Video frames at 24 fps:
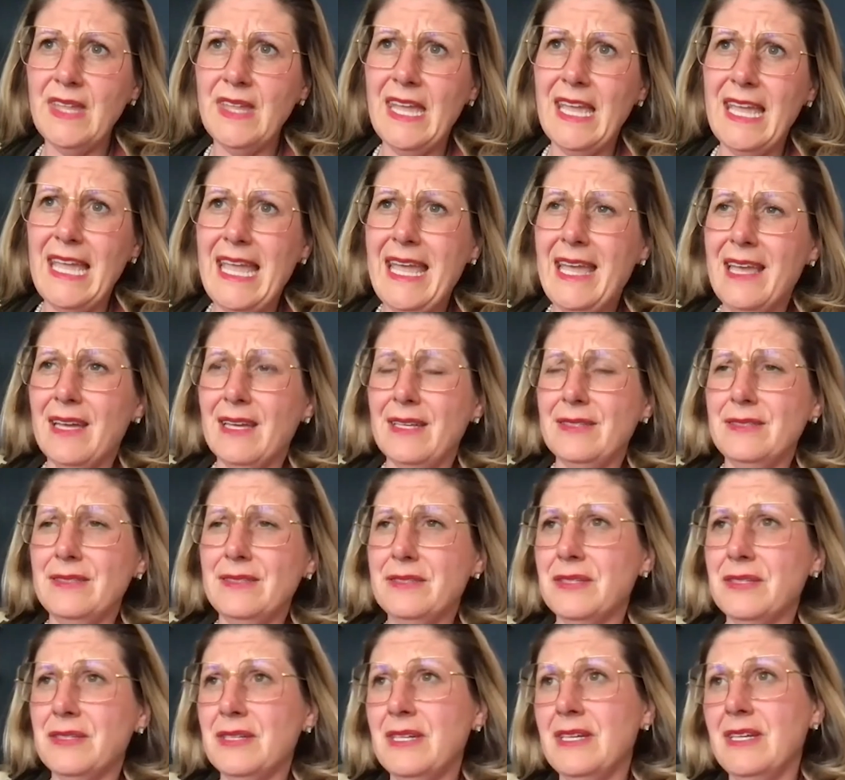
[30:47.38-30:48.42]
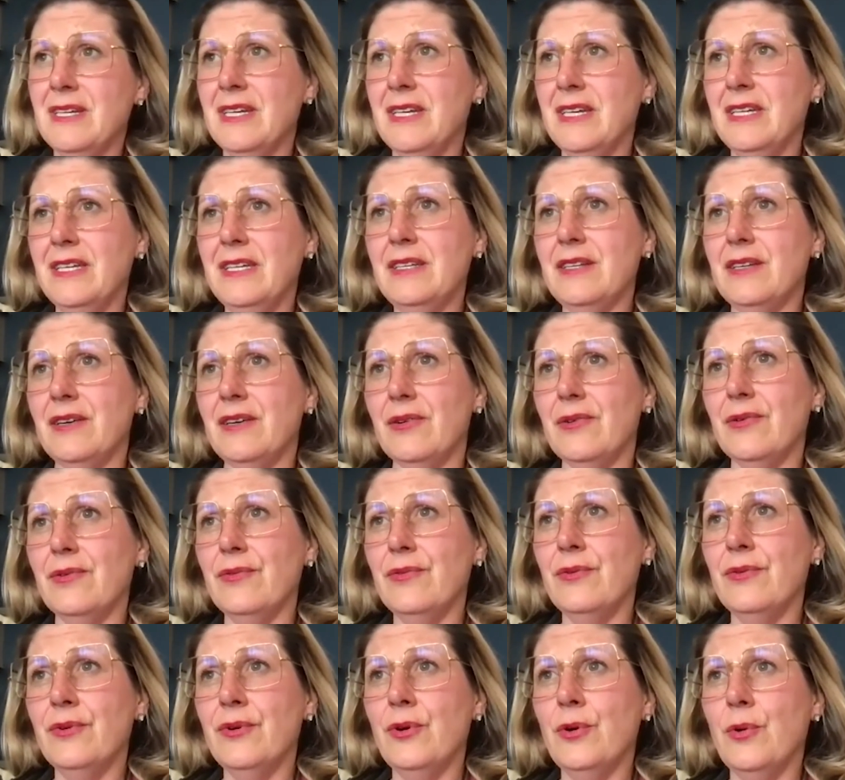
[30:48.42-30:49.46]
And,
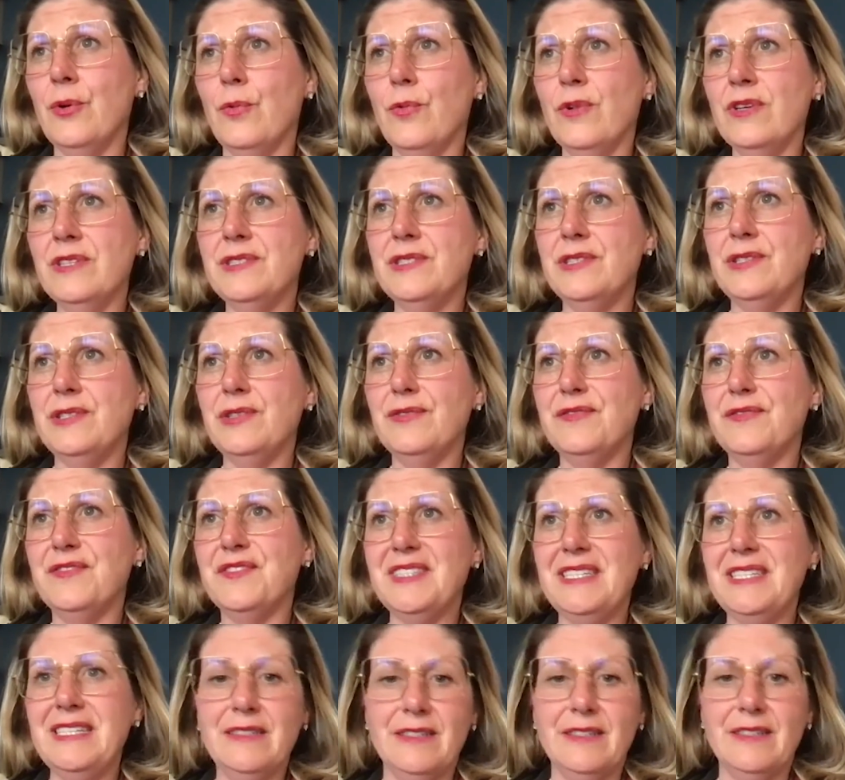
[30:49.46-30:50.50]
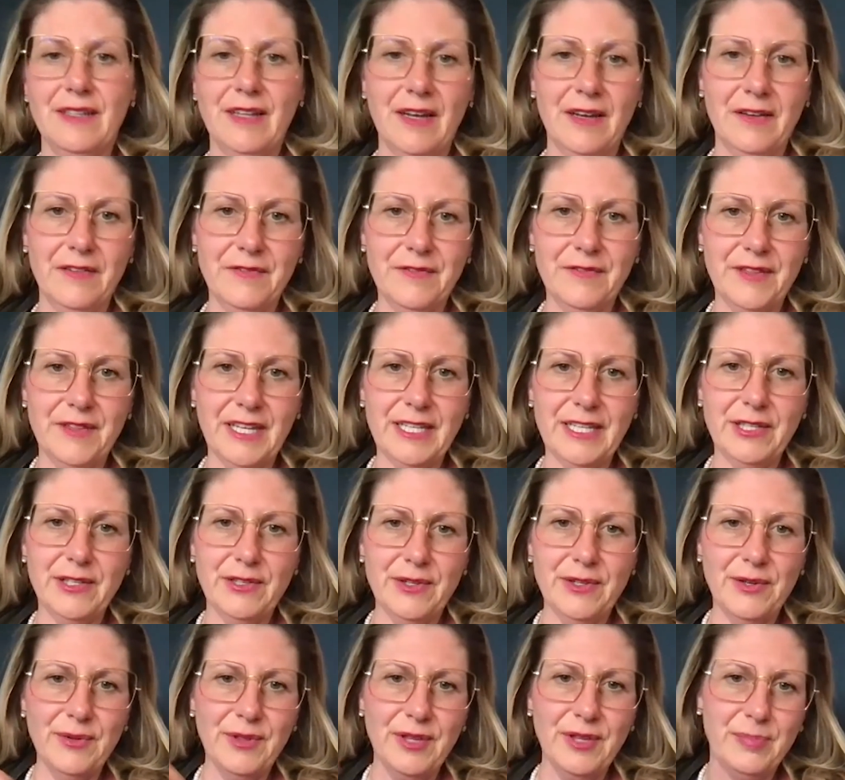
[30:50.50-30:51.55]
once you've seen enough, like you
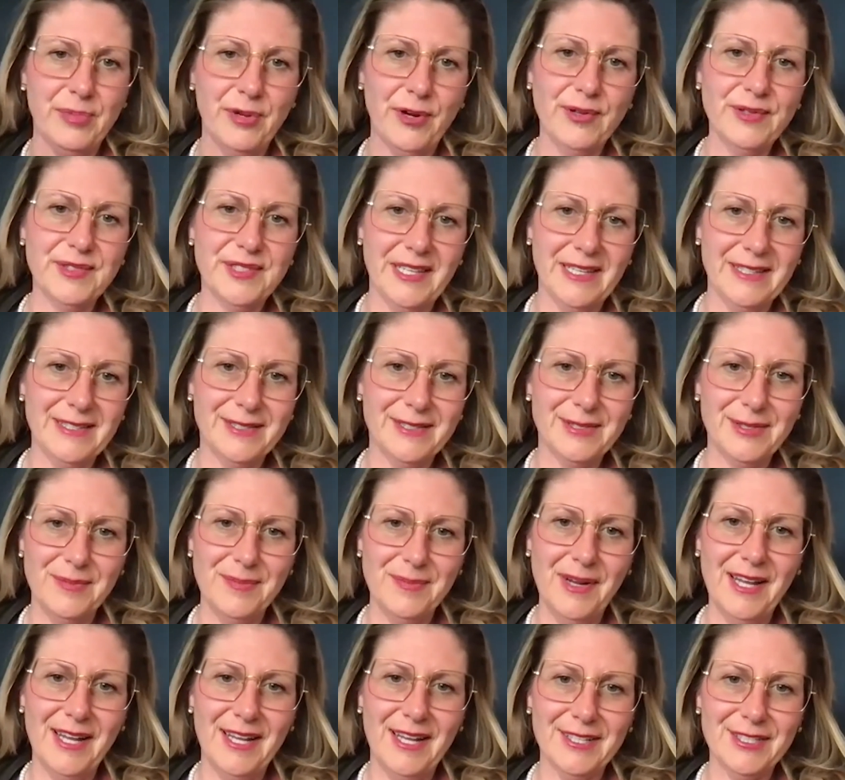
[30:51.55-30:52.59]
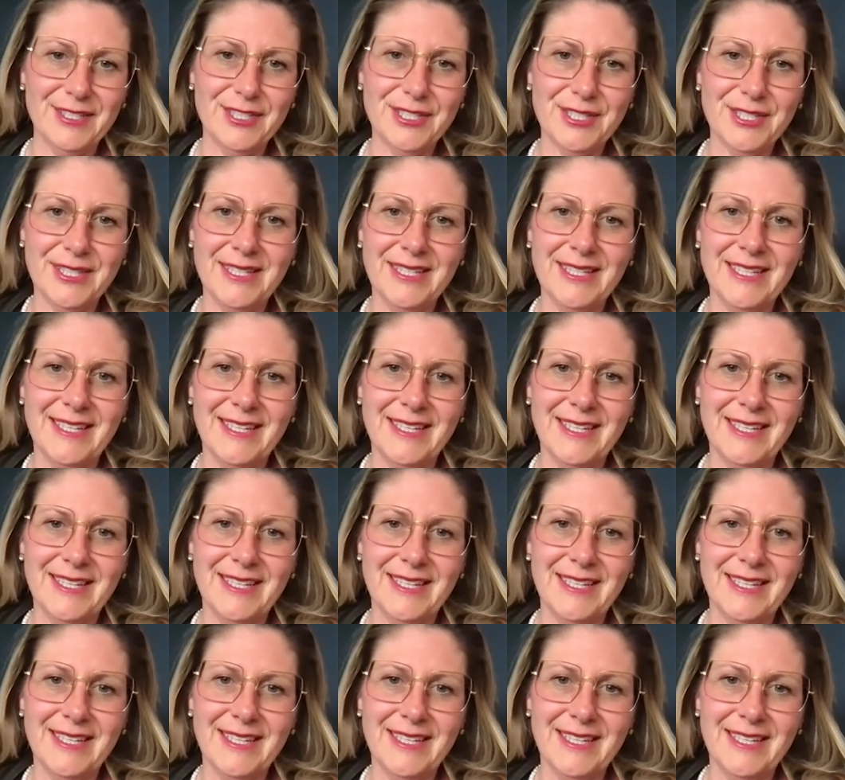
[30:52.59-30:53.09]
can only process so much.